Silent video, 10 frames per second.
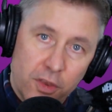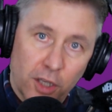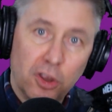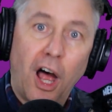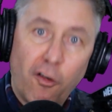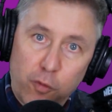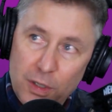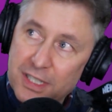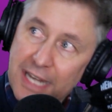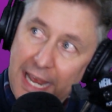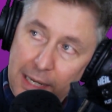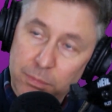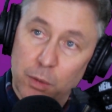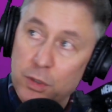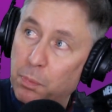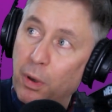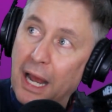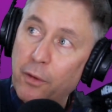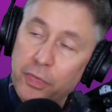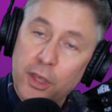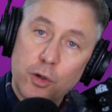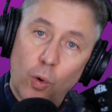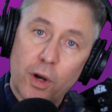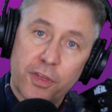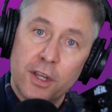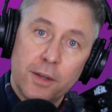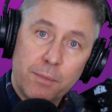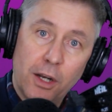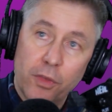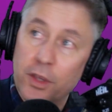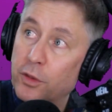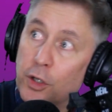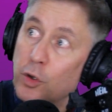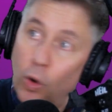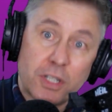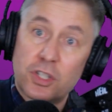the love was named, it was put out in the North, you know, the, the North